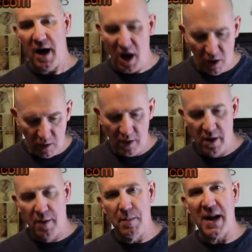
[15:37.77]
How
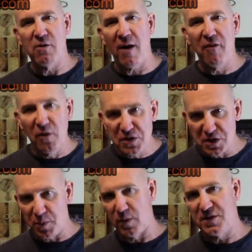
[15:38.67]
many
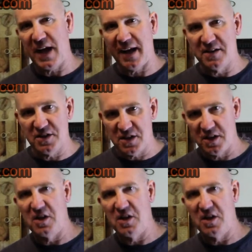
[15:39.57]
revolutions per second